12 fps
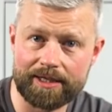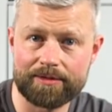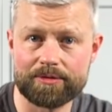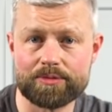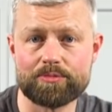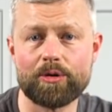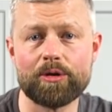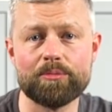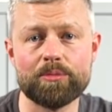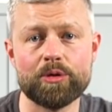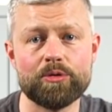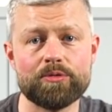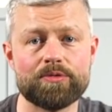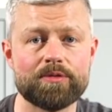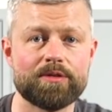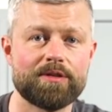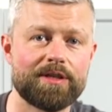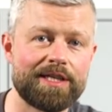levers won't move
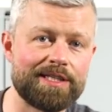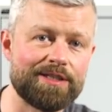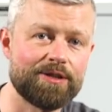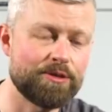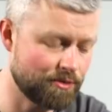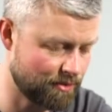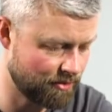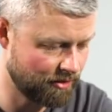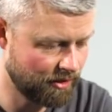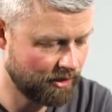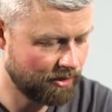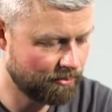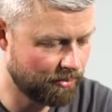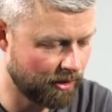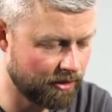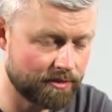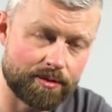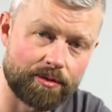in use,
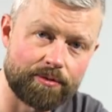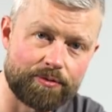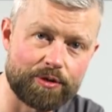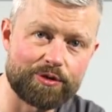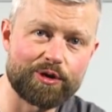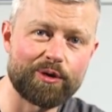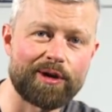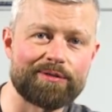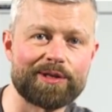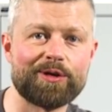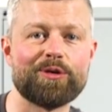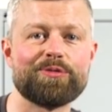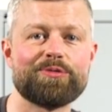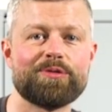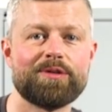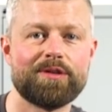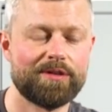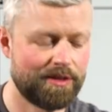but so if you do have an off,
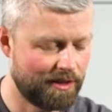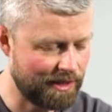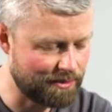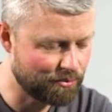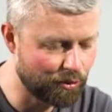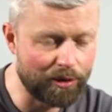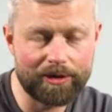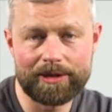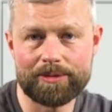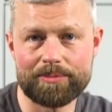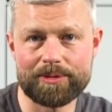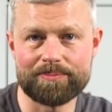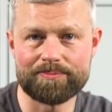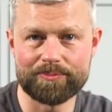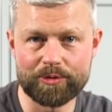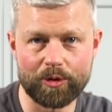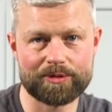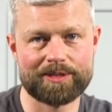it's more likely to be
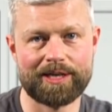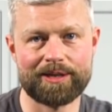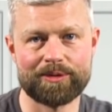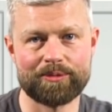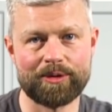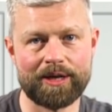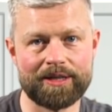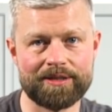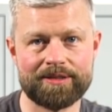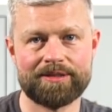knocked out of the way